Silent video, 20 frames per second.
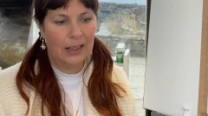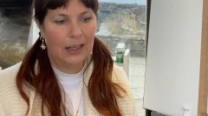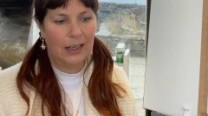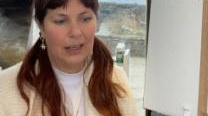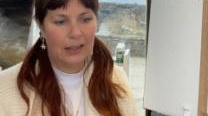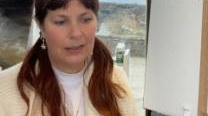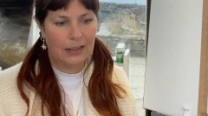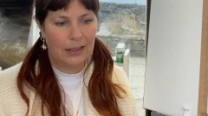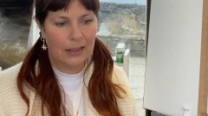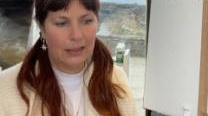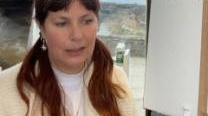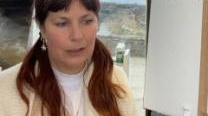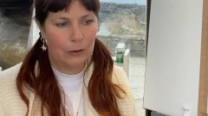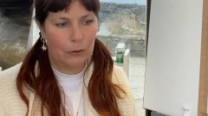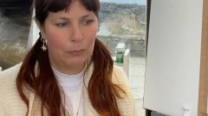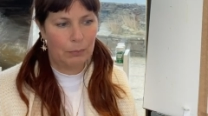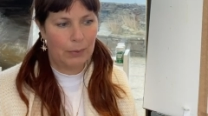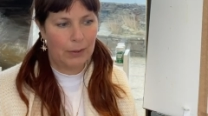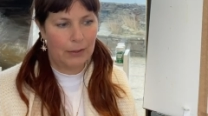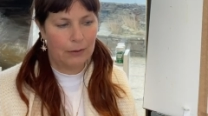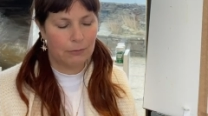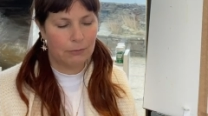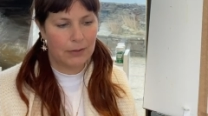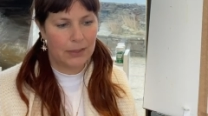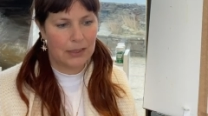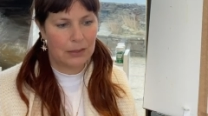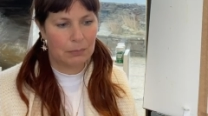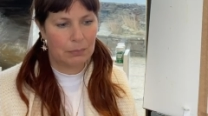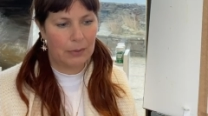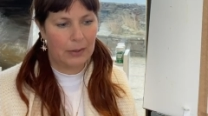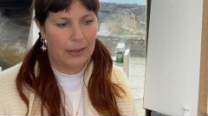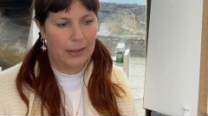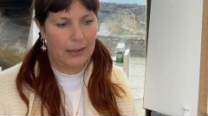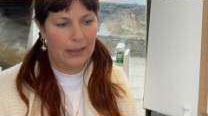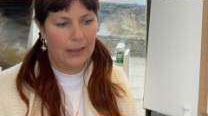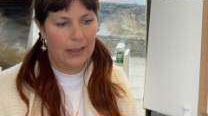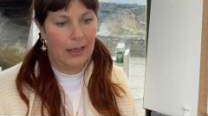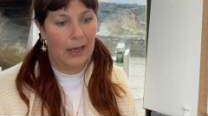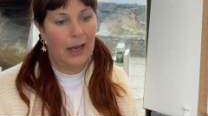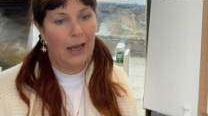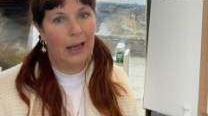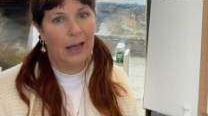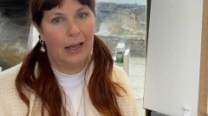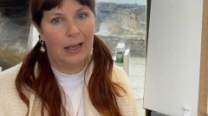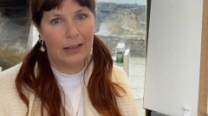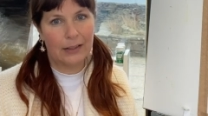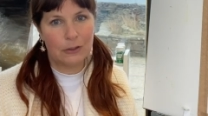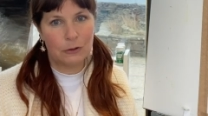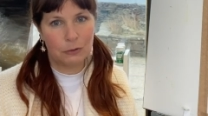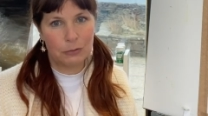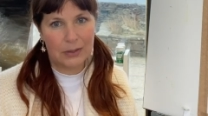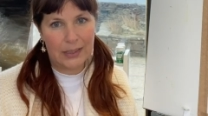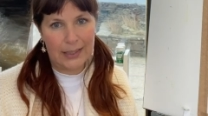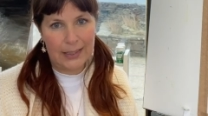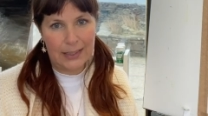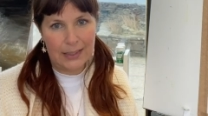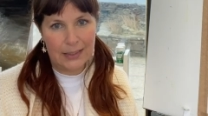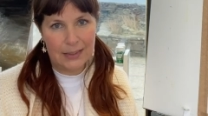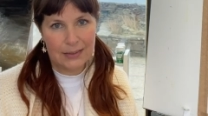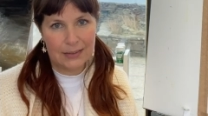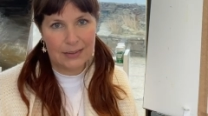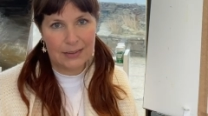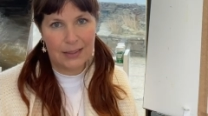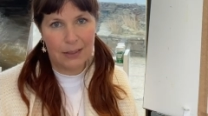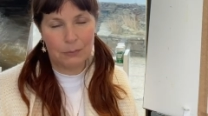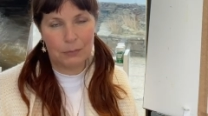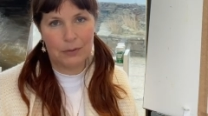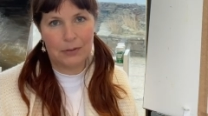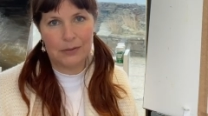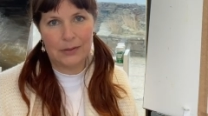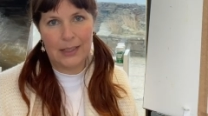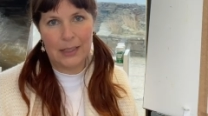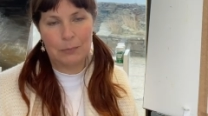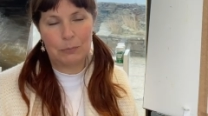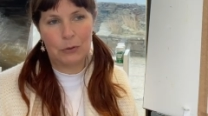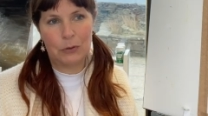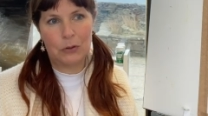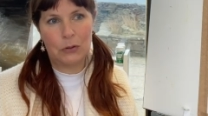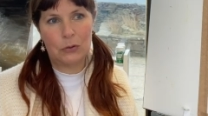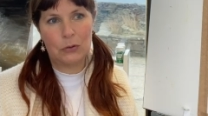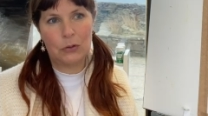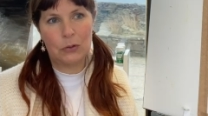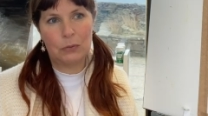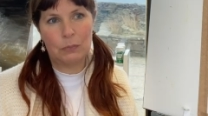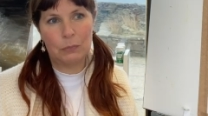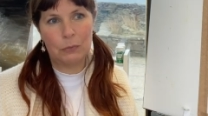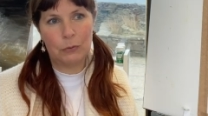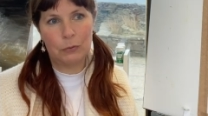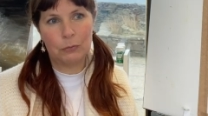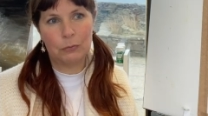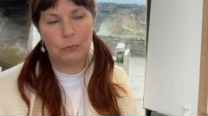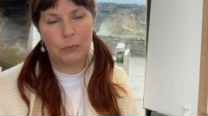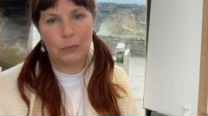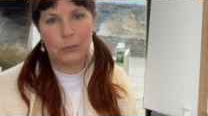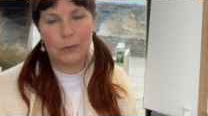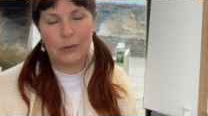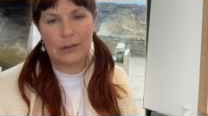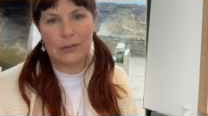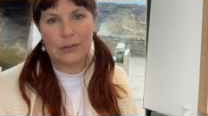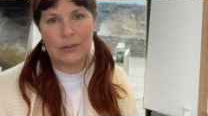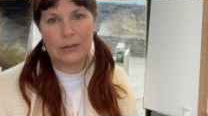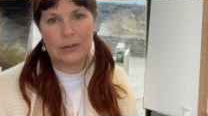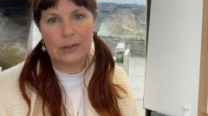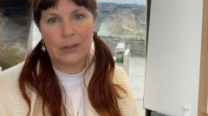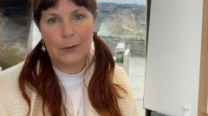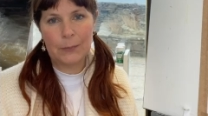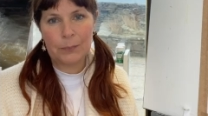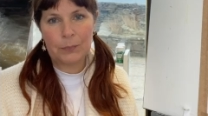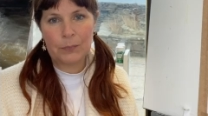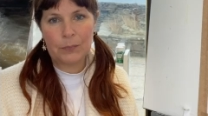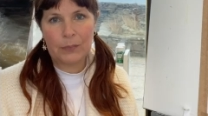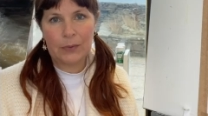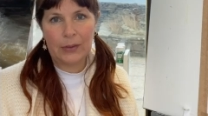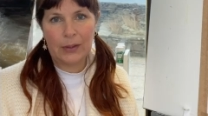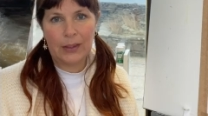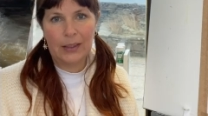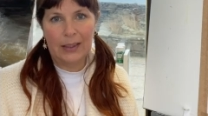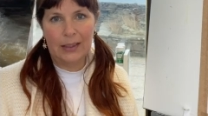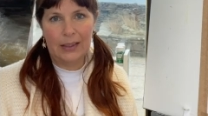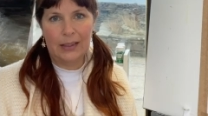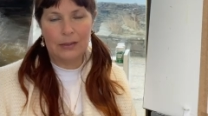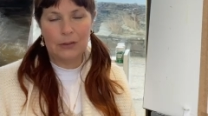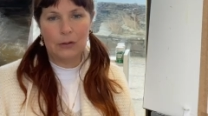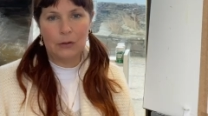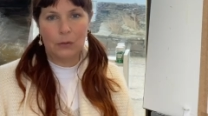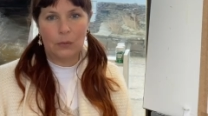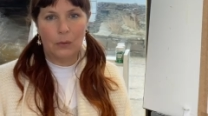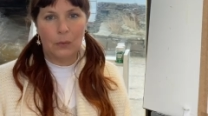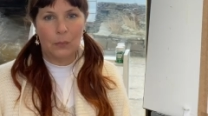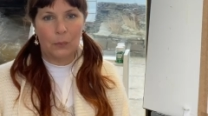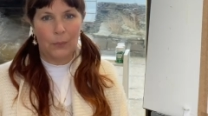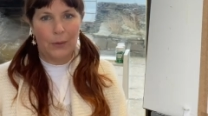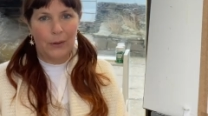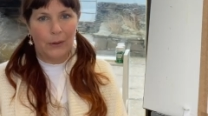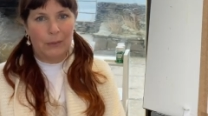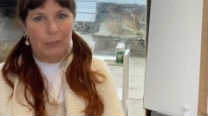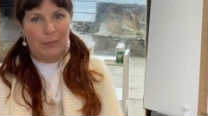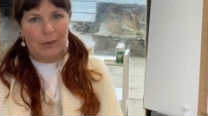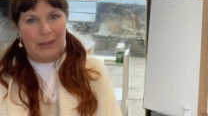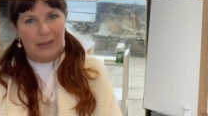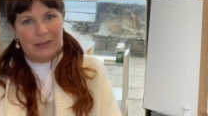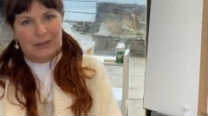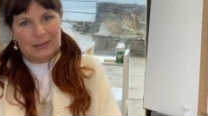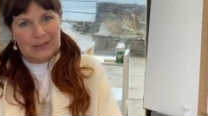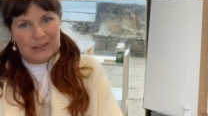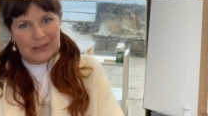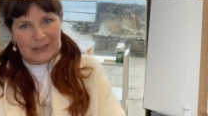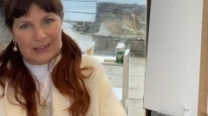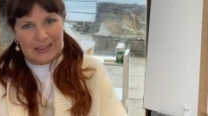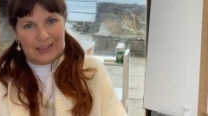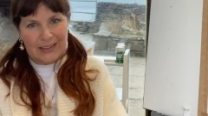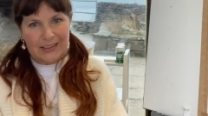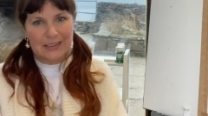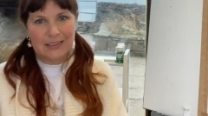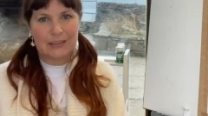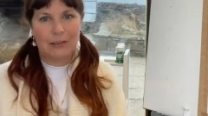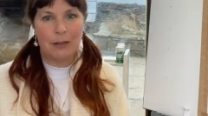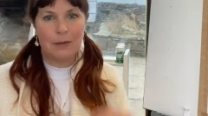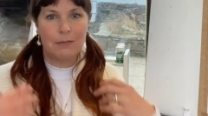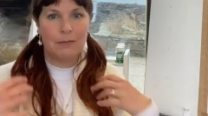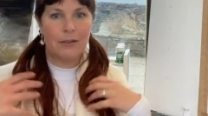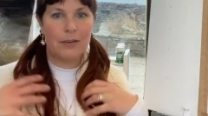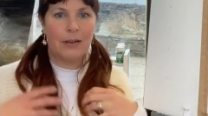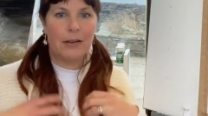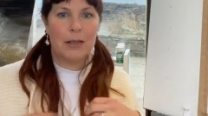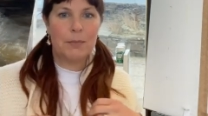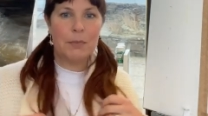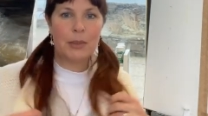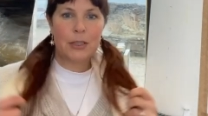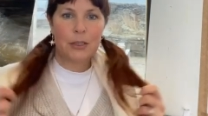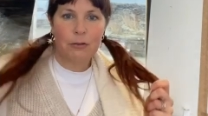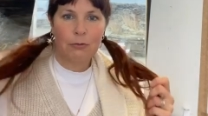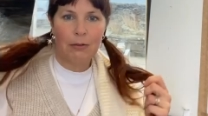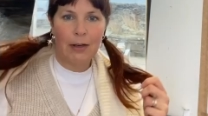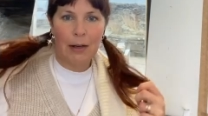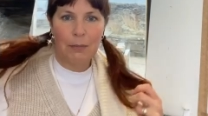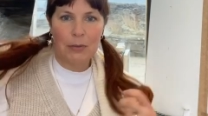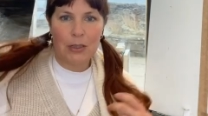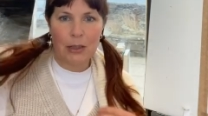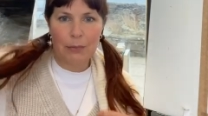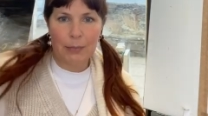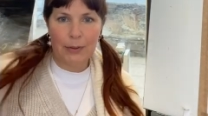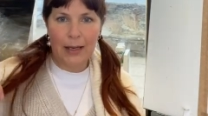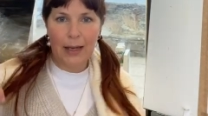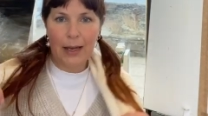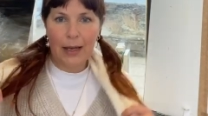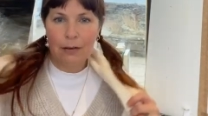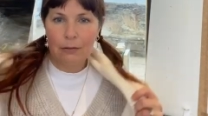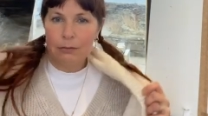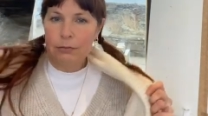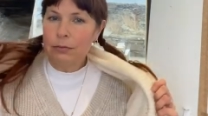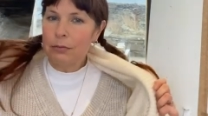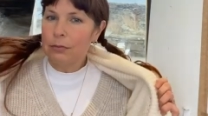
and a little bit of respite and release that will enable you to move forwards in your well-being journey. So I'm very much wrapped up. I have